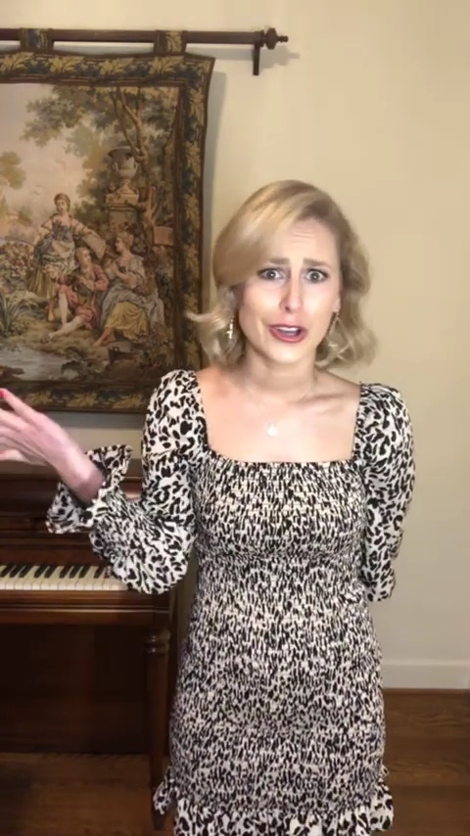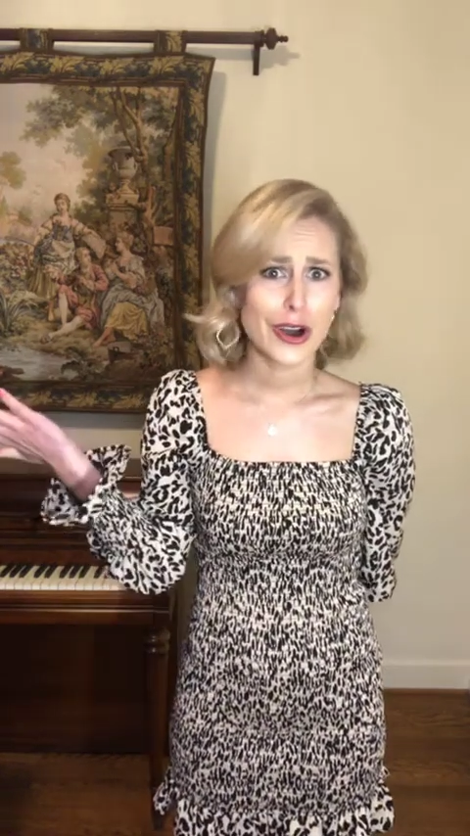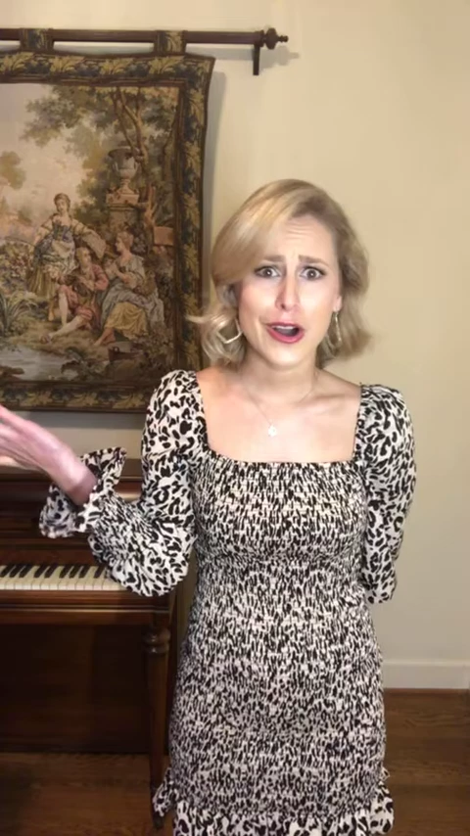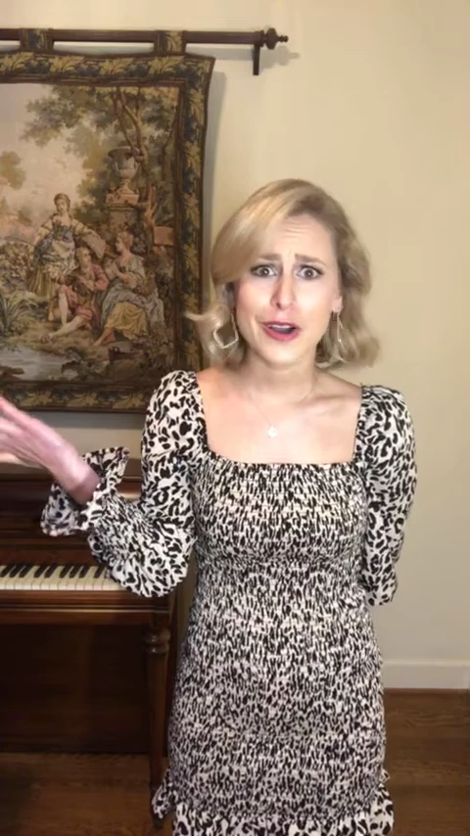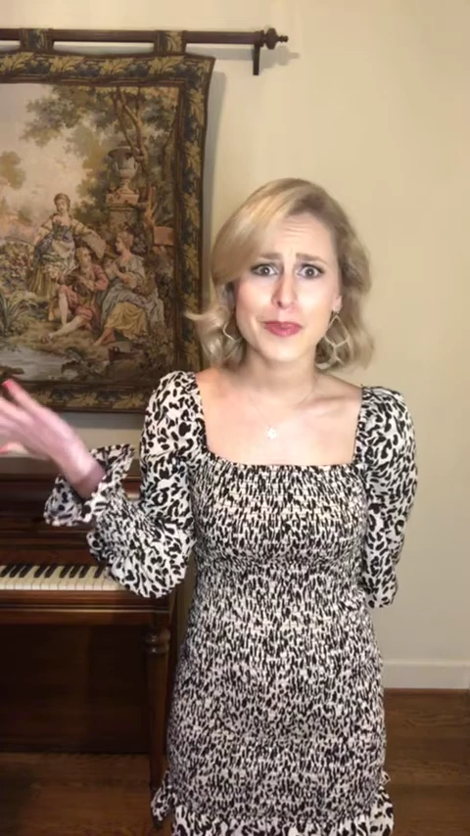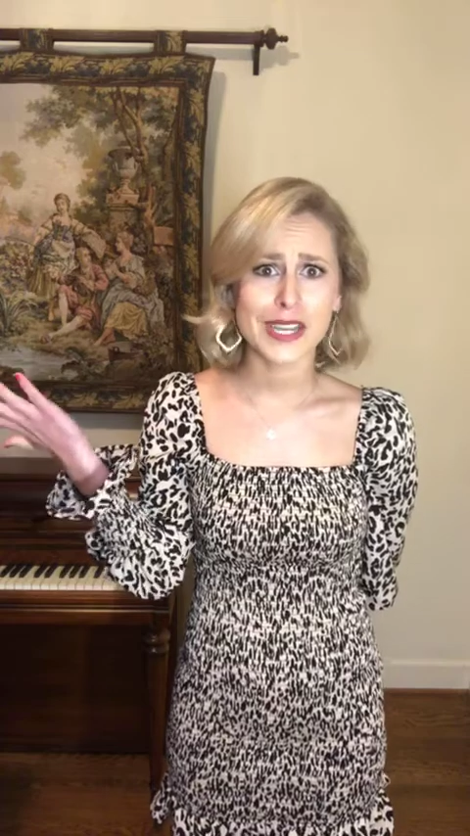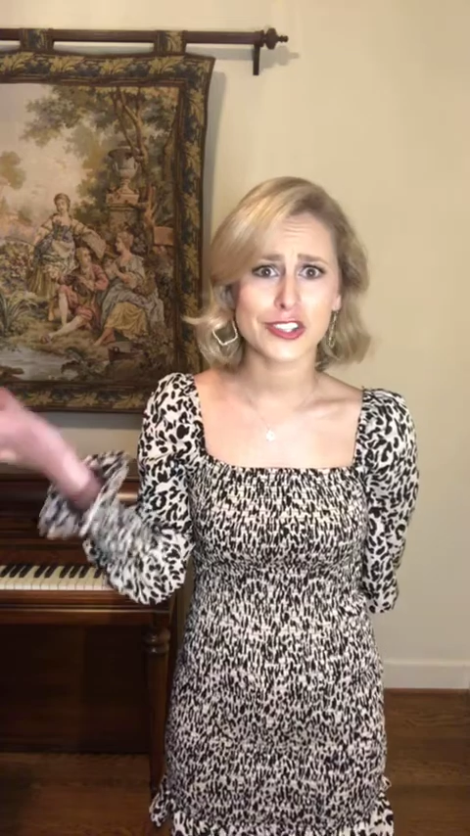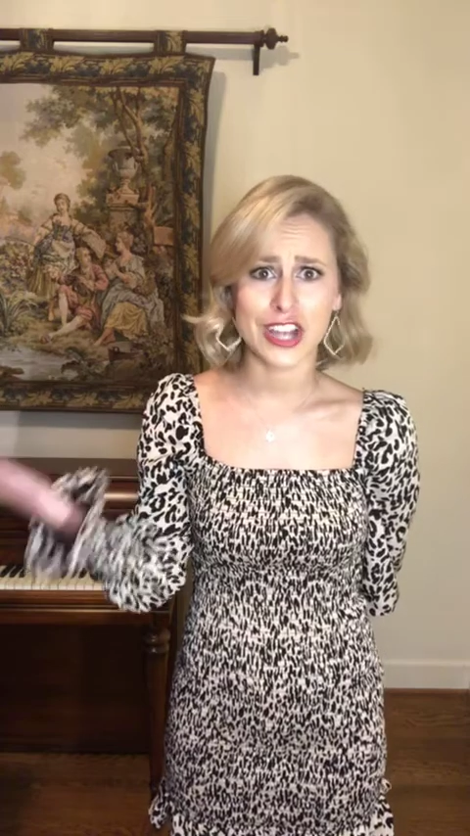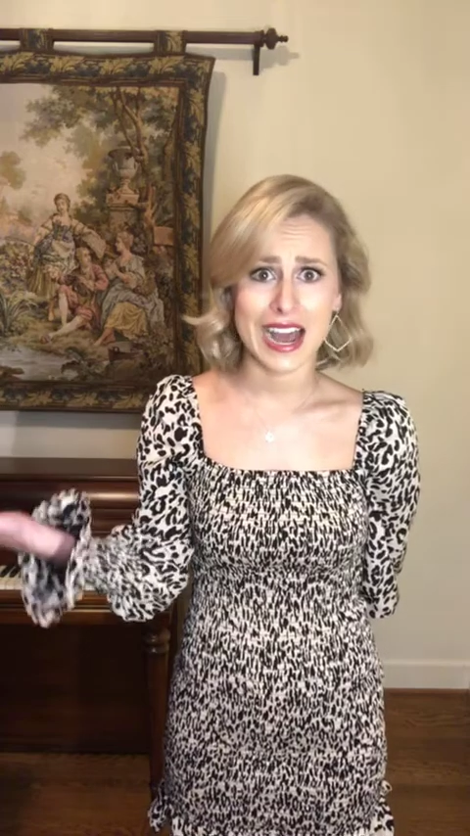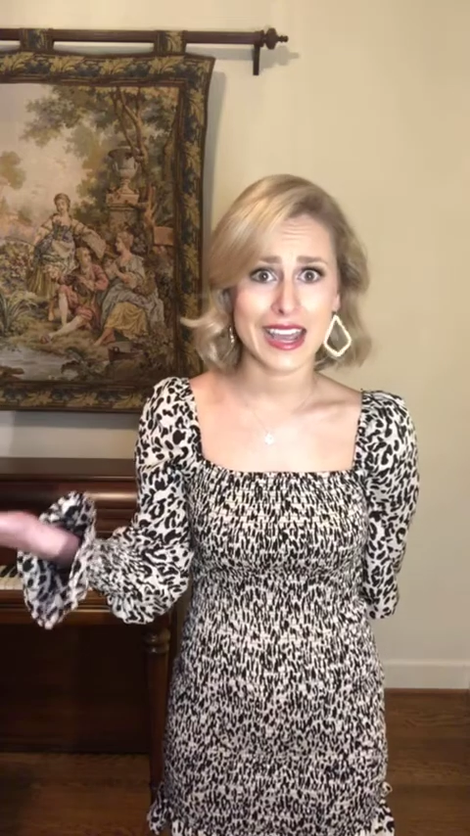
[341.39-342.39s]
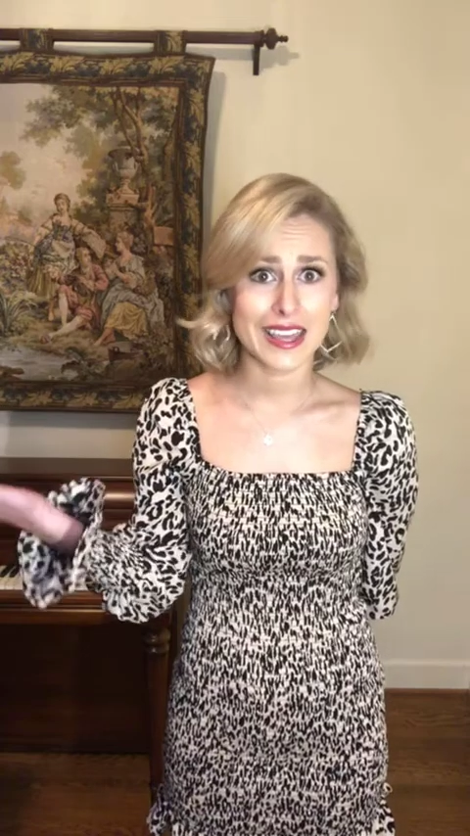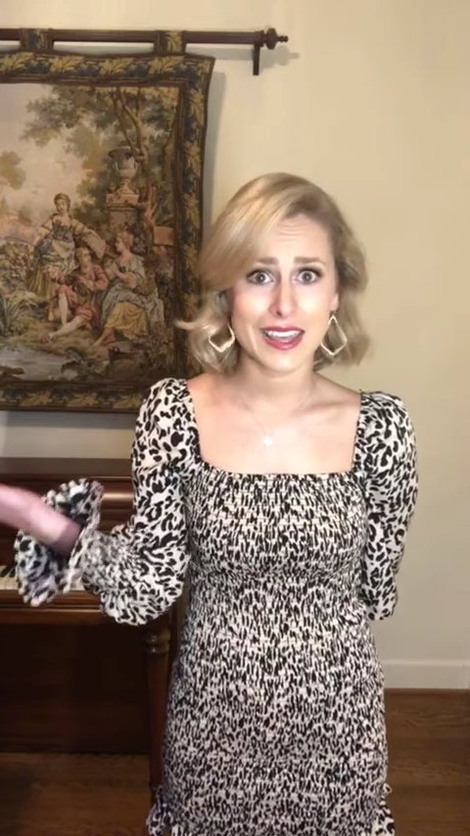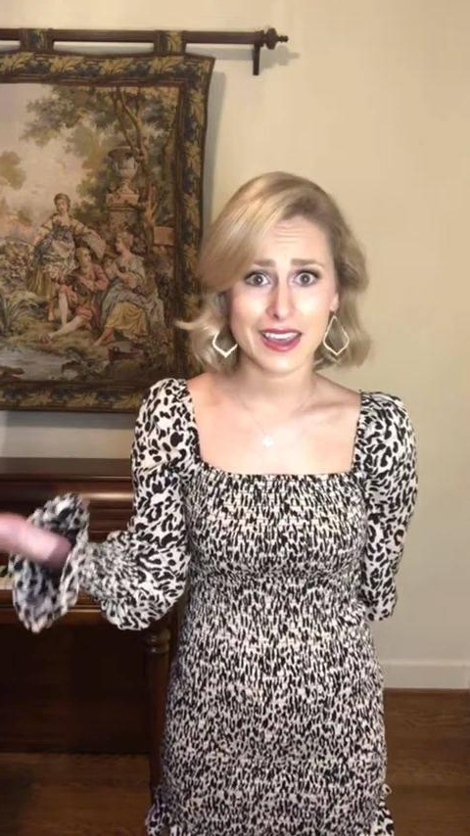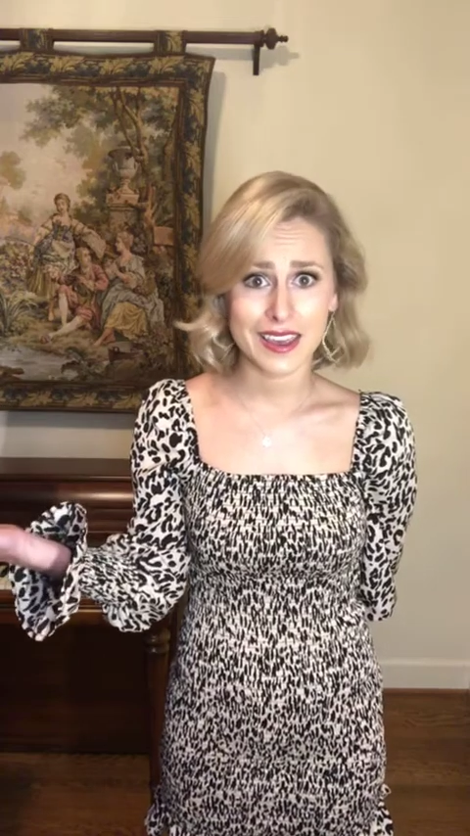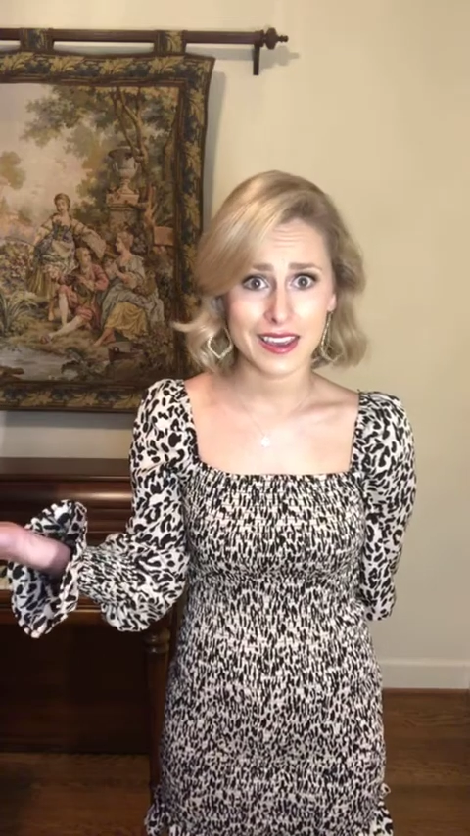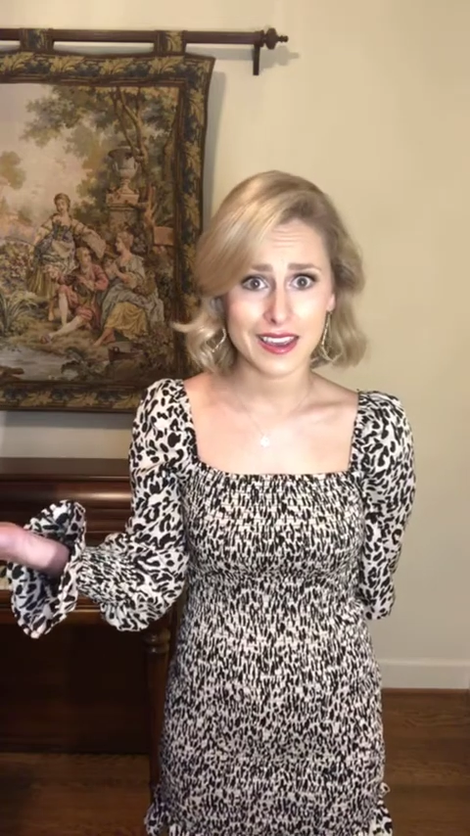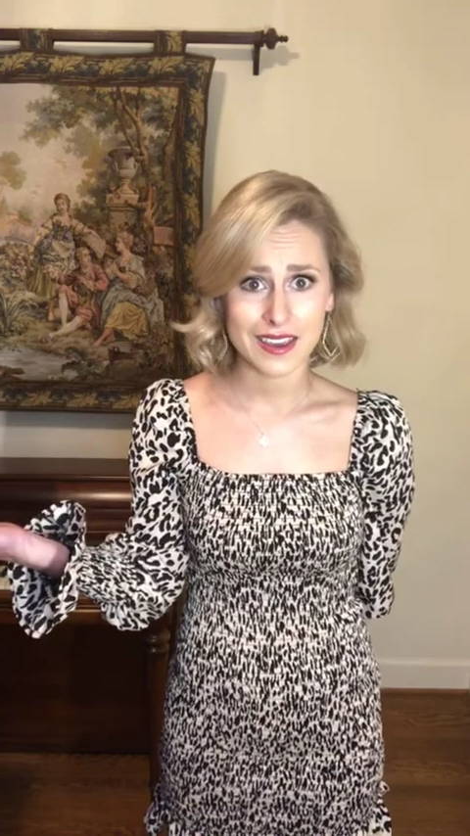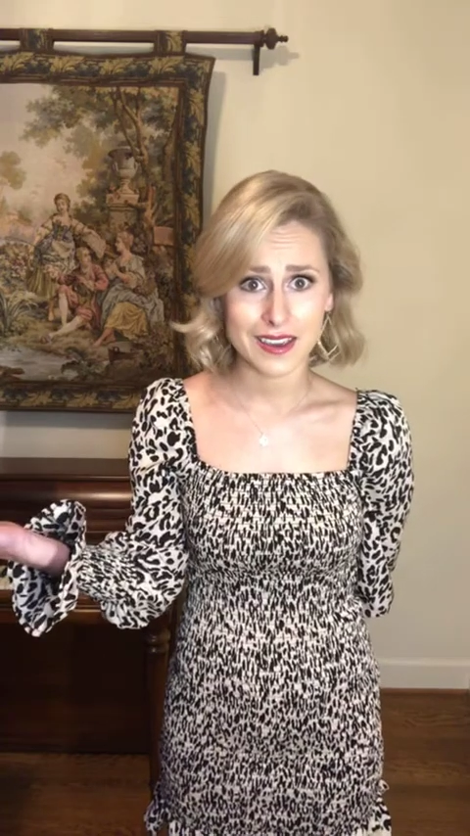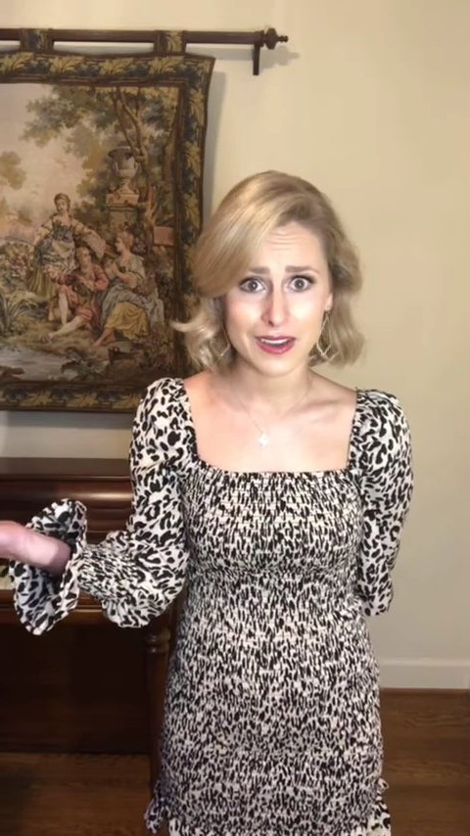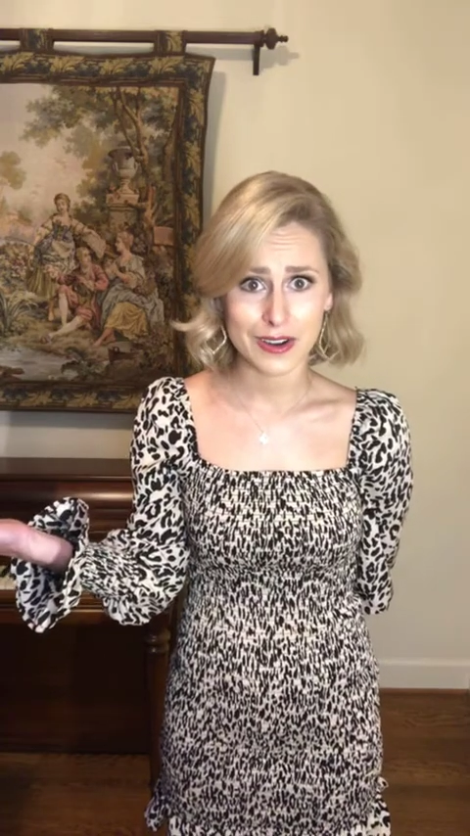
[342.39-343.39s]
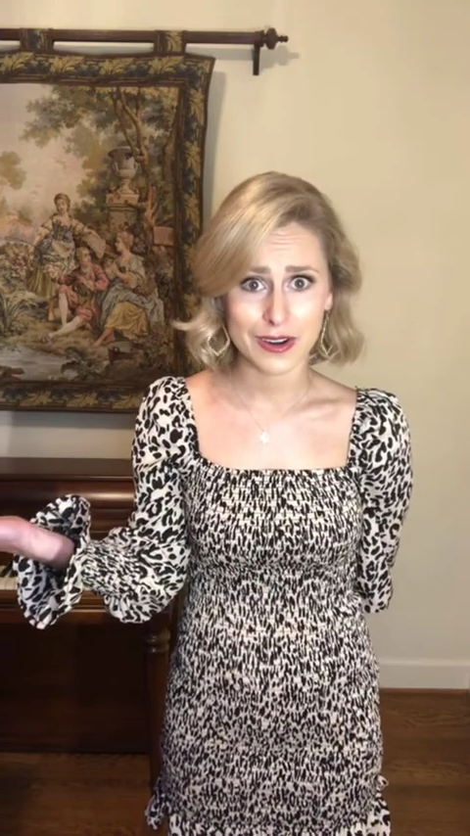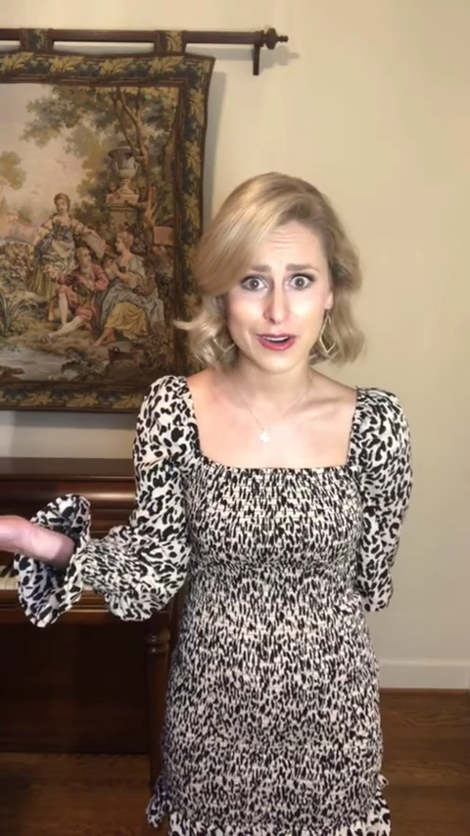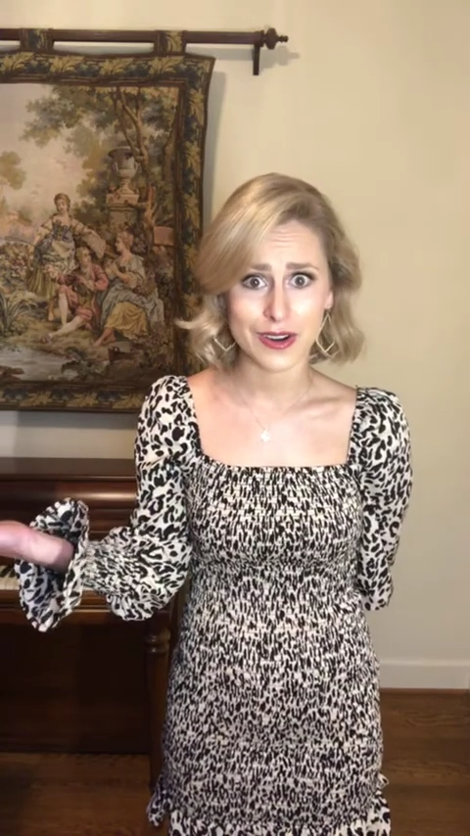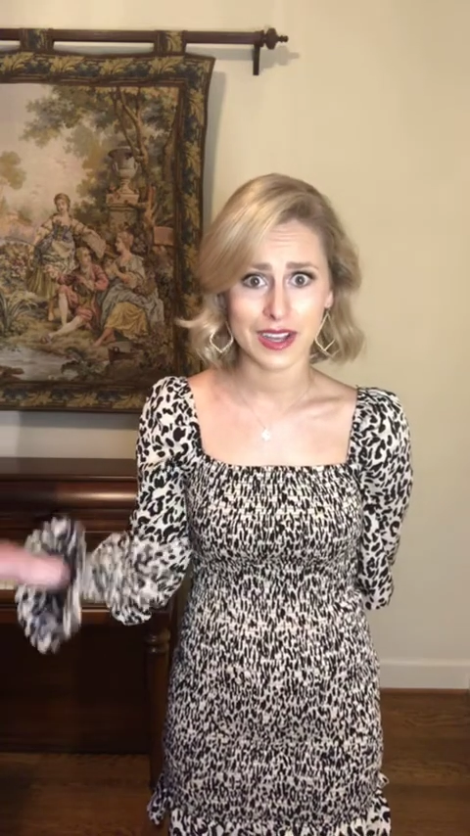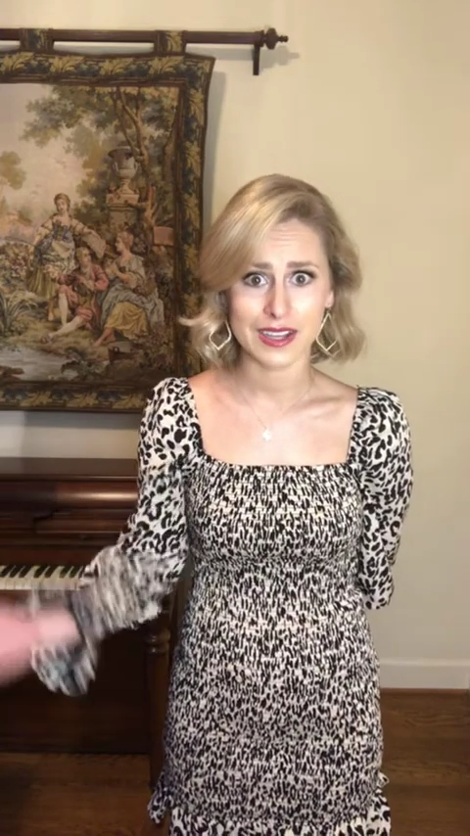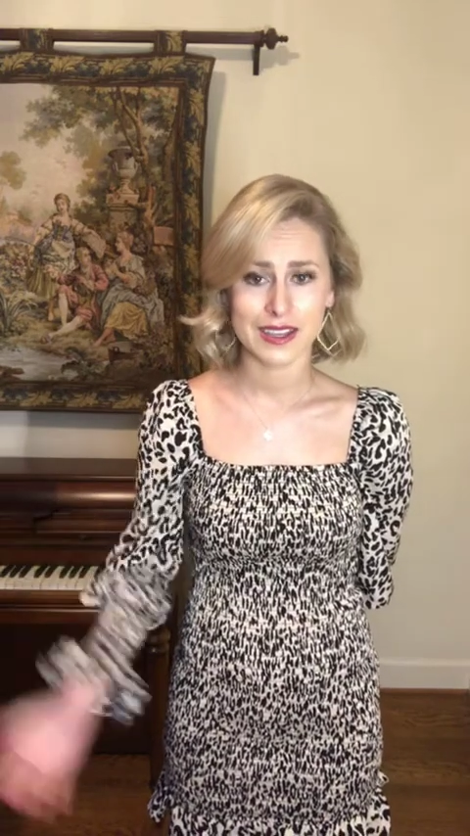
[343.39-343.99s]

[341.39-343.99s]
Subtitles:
garbage I hear,